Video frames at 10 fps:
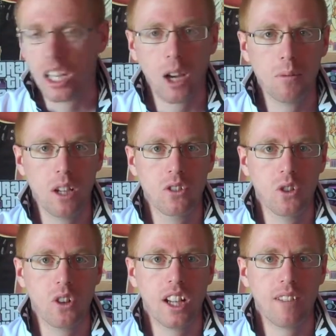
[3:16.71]
Hope you
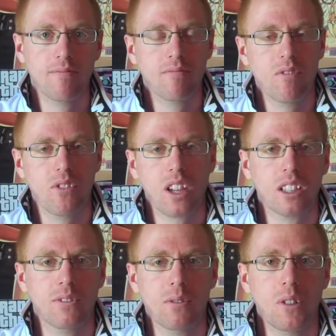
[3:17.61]
enjoyed it.
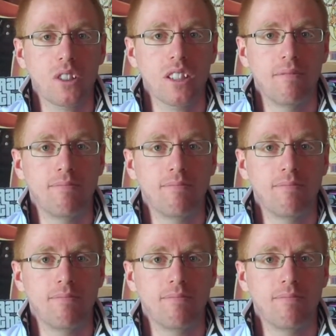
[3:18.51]
Thanks for watching.